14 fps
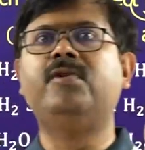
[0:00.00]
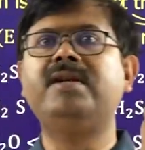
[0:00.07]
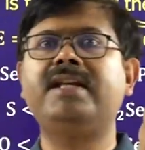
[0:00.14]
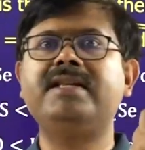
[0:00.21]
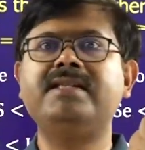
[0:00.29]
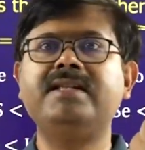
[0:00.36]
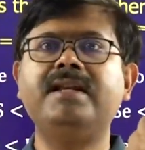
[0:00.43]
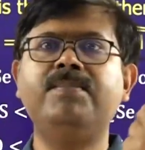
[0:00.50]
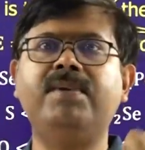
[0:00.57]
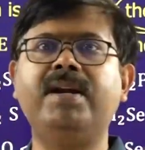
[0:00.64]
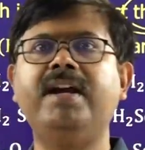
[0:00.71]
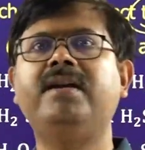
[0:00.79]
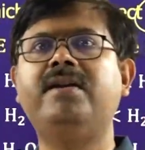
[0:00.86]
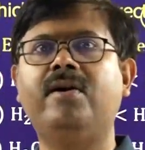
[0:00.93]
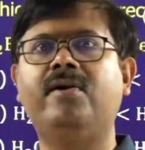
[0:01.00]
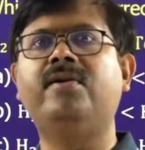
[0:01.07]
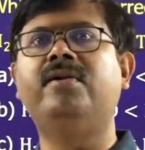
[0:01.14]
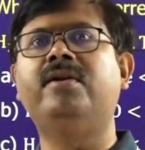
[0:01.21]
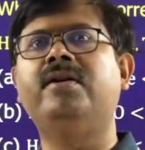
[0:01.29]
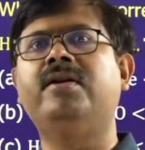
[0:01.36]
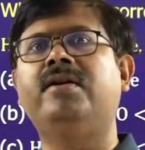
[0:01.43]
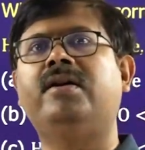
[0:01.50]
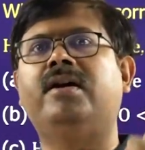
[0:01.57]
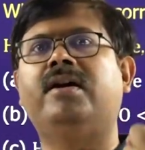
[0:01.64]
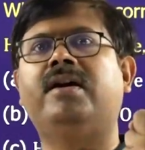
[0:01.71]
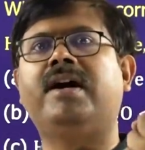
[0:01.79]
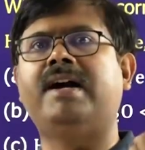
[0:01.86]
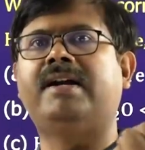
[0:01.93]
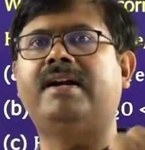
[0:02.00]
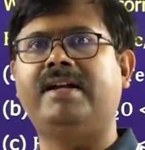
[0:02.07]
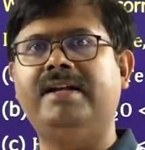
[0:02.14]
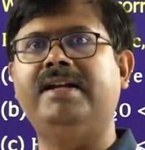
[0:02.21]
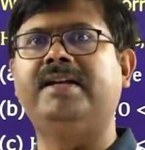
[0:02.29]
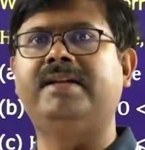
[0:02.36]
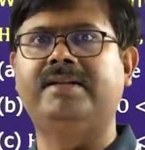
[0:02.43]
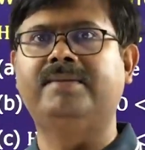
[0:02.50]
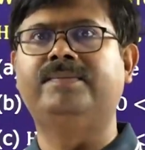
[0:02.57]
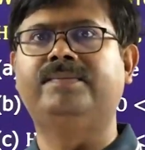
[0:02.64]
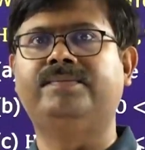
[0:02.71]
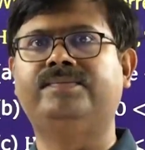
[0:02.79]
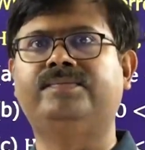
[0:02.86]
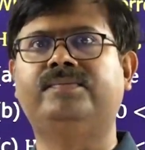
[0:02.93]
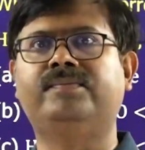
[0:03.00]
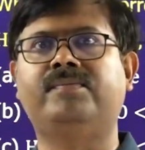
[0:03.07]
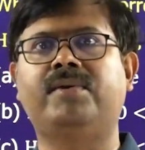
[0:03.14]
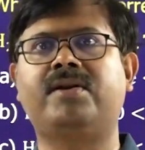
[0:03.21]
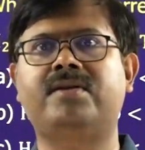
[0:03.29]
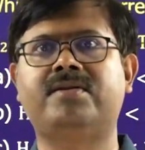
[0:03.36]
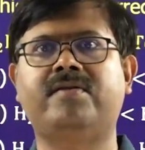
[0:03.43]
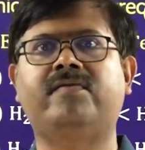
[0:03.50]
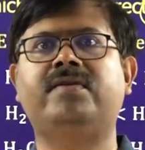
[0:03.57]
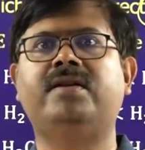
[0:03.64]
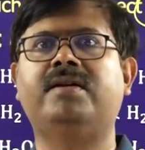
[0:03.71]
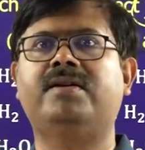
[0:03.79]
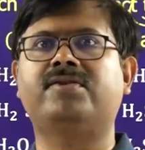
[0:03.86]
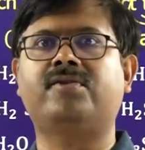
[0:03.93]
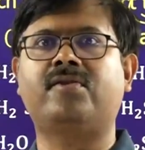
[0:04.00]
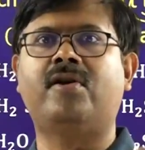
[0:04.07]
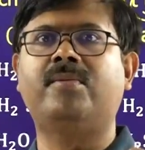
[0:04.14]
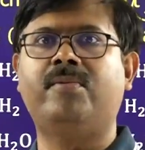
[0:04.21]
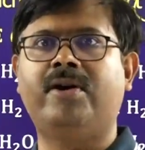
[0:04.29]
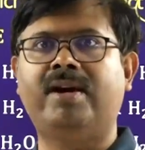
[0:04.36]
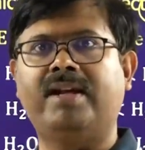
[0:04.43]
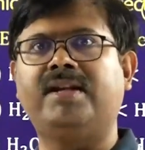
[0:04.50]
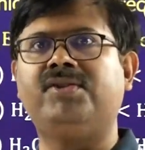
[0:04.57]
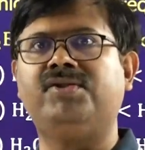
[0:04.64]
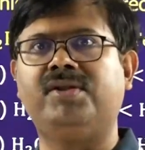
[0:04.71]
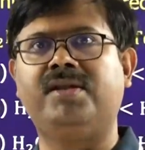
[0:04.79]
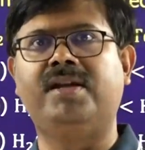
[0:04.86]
won't easily break down under heat because of the strong bond energy